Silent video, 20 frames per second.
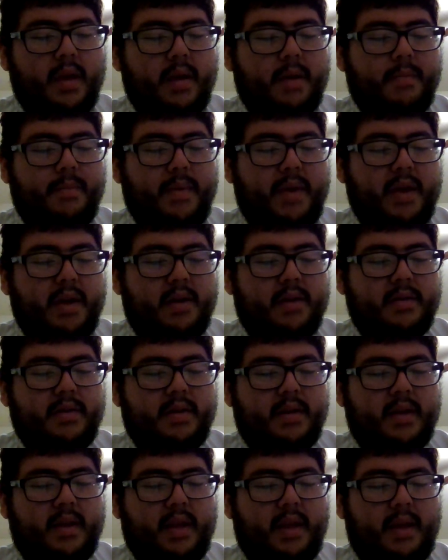be
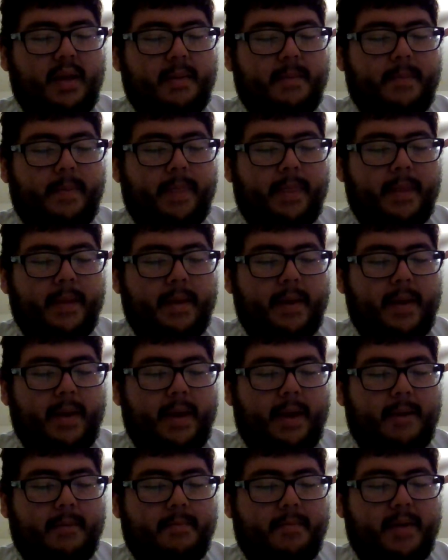unto thee,
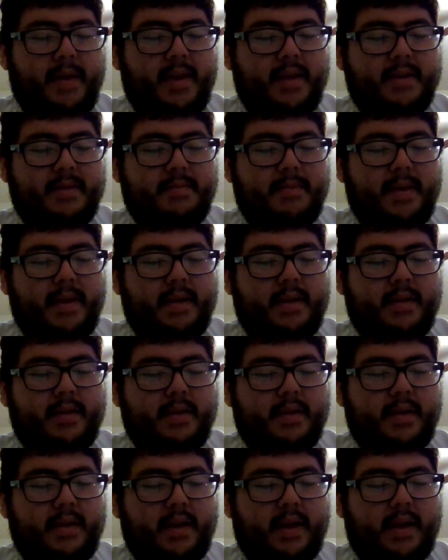and peace be
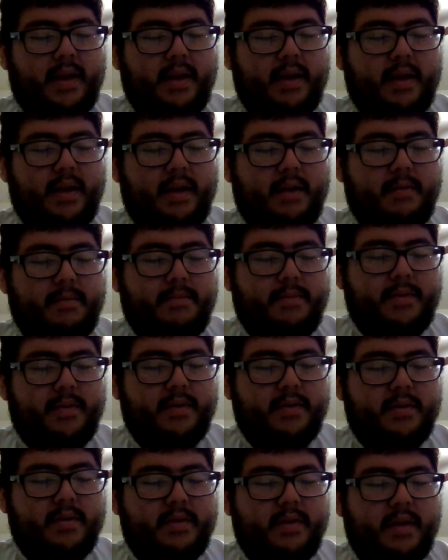to thy
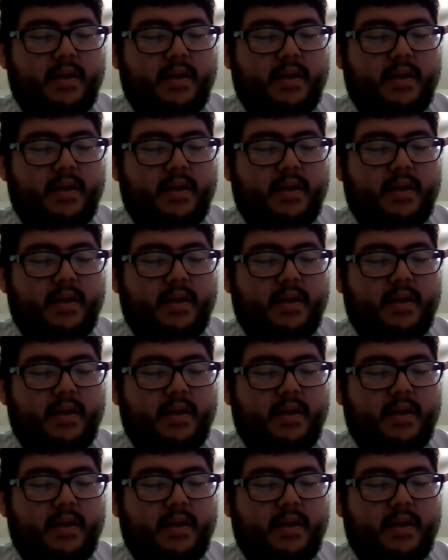helpers,